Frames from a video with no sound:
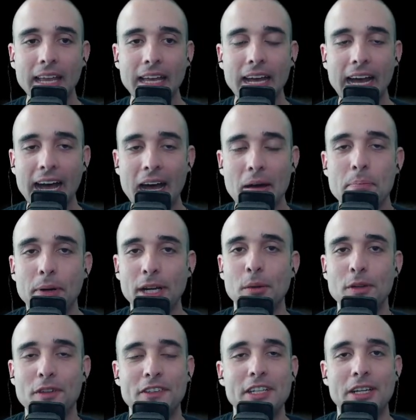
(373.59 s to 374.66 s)
but it
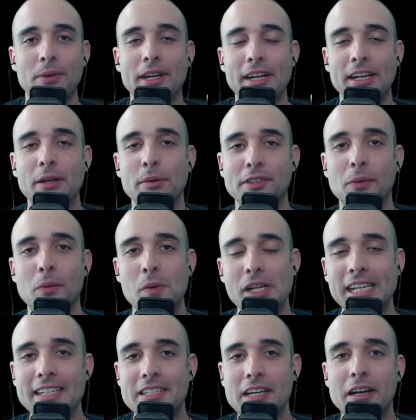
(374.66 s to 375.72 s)
was secret, and it was a
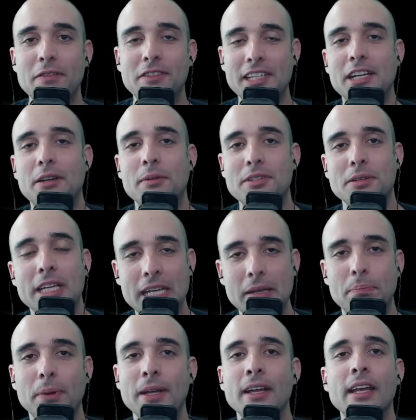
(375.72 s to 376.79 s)
really tough secret to keep.